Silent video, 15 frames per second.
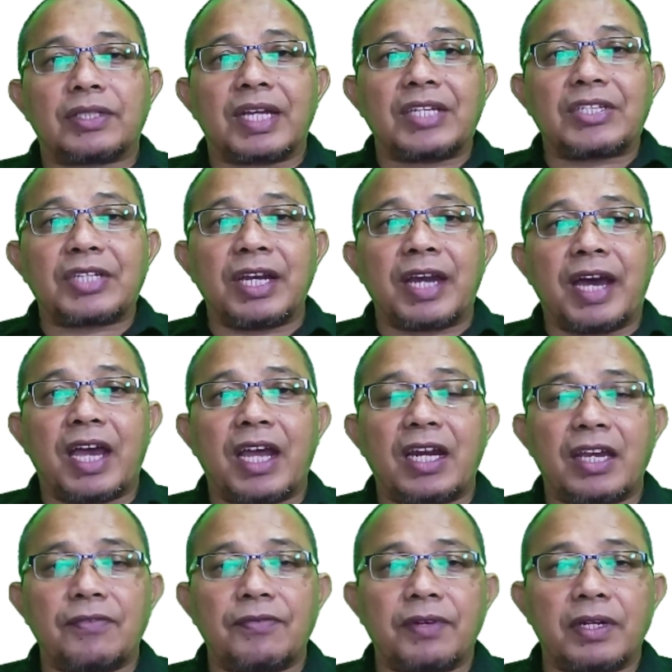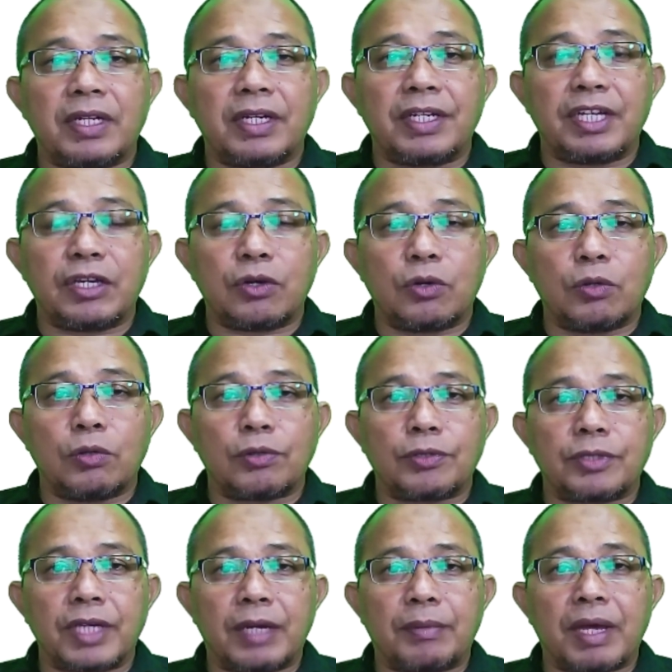translate high-level learning
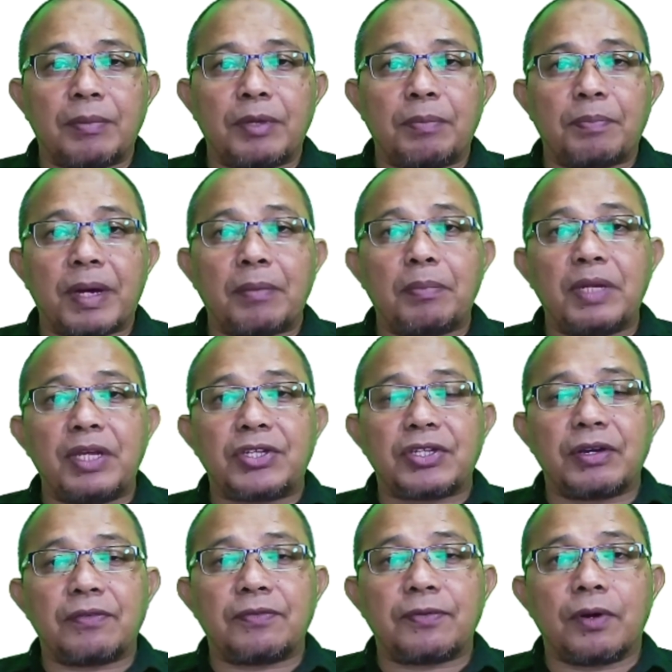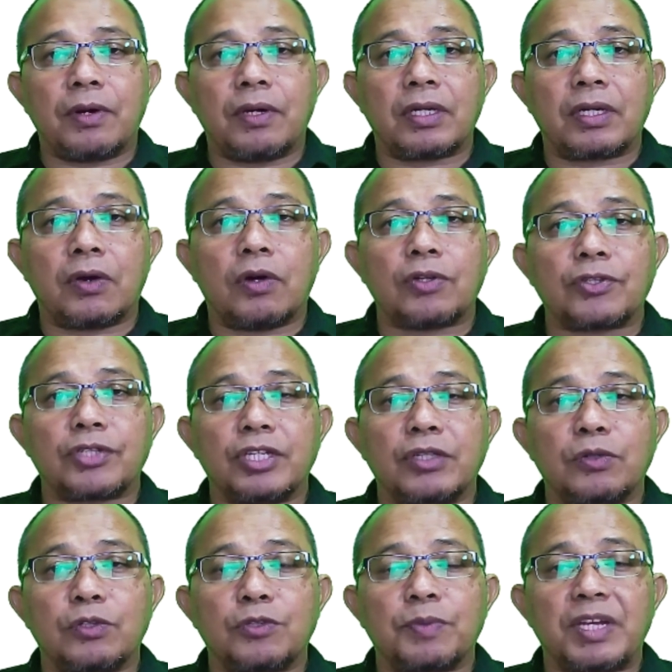goals that might be published for a course
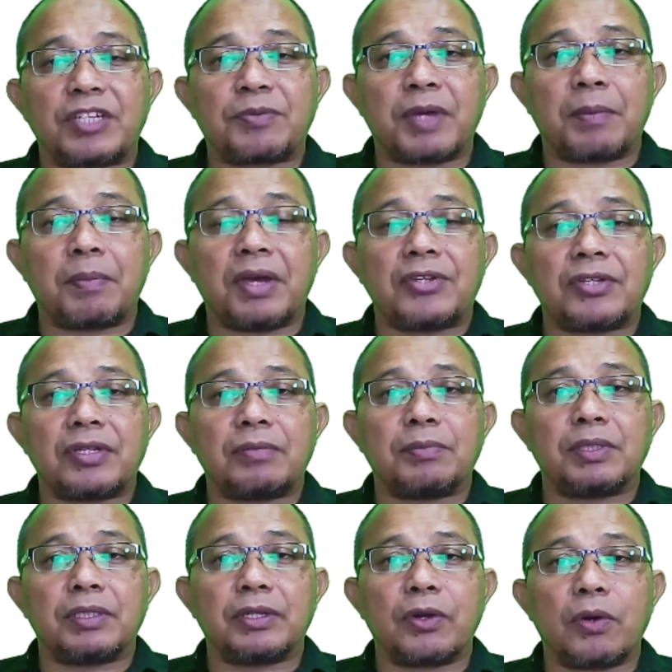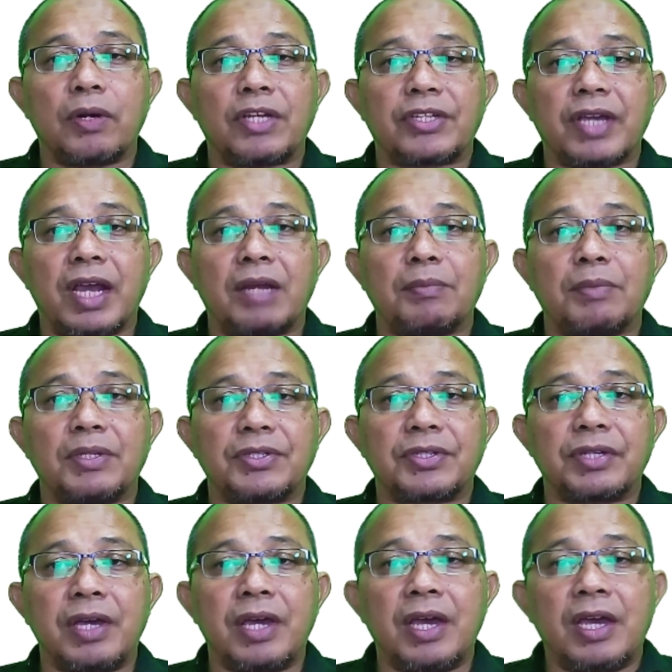into specific measurable knowledge
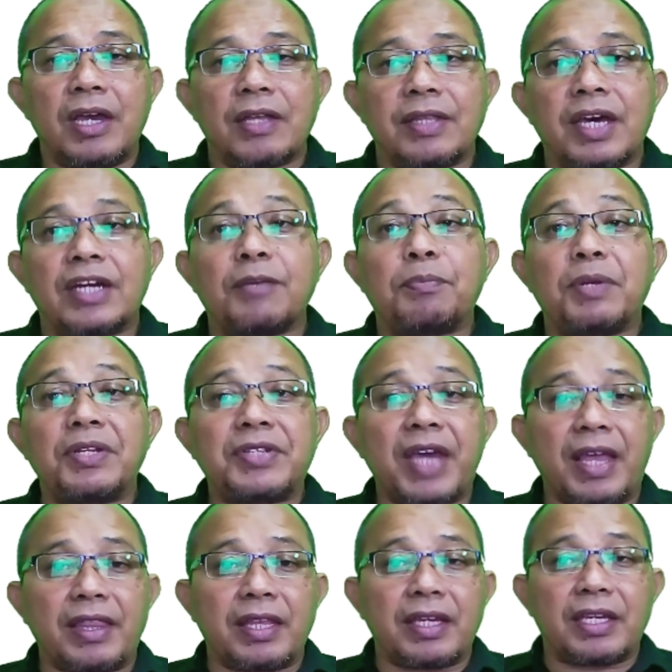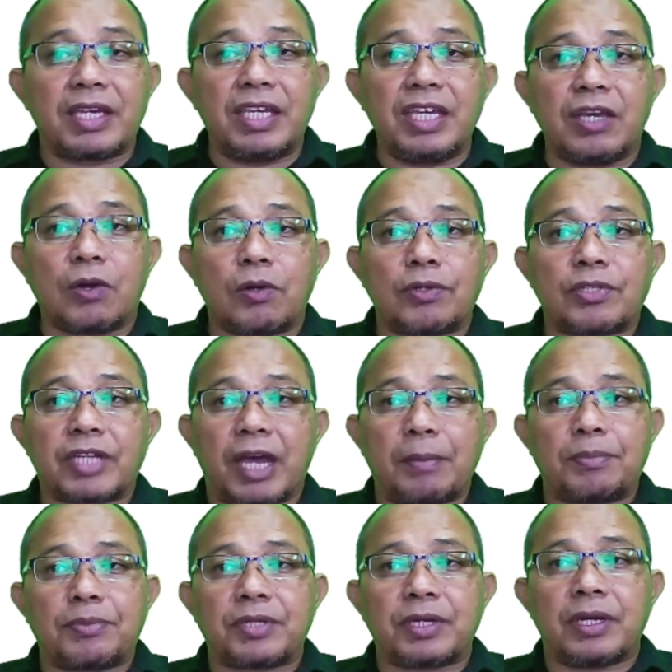elements that represent the key
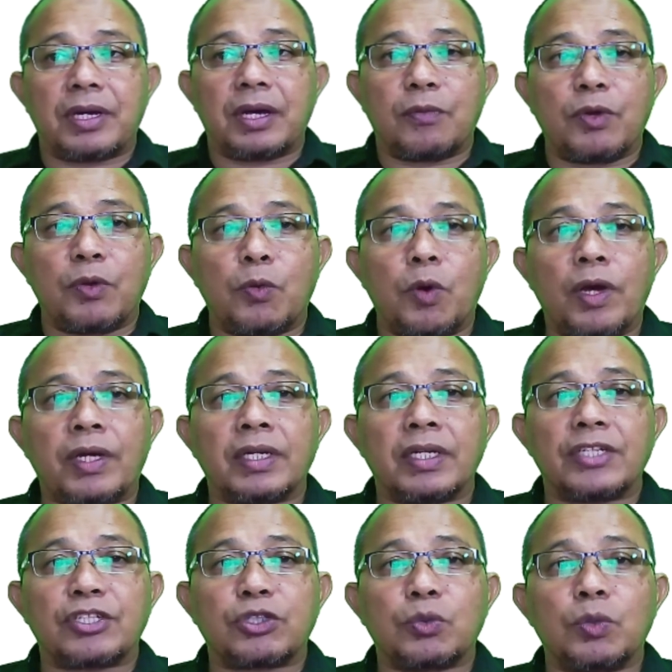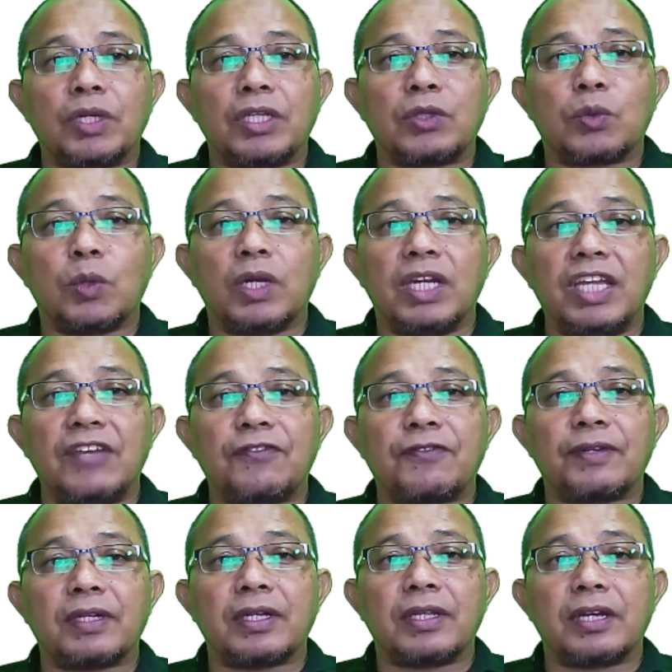concepts we want a student to
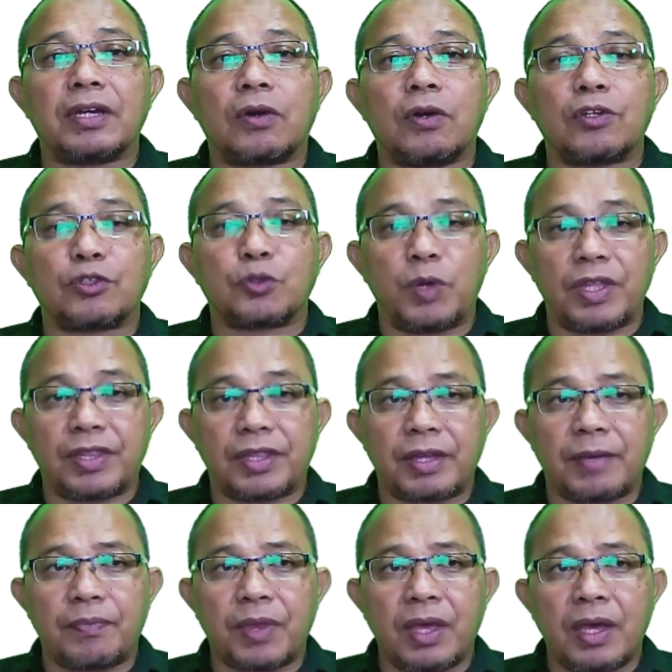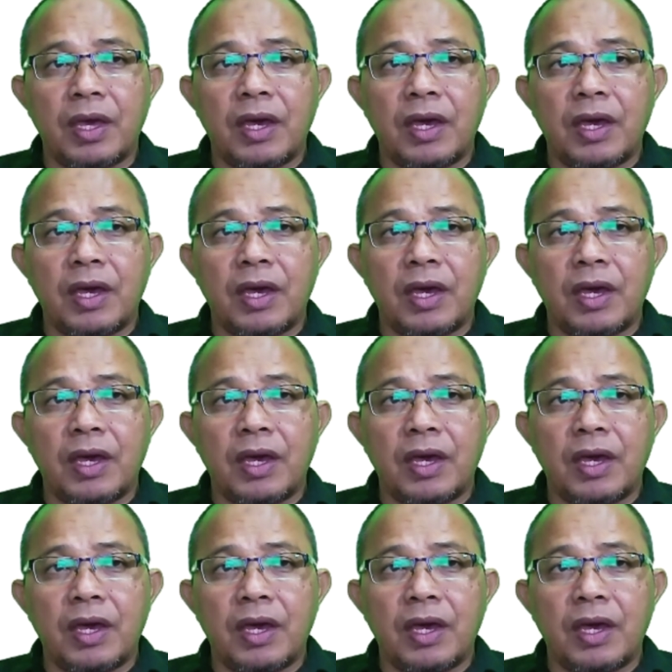leave the course with.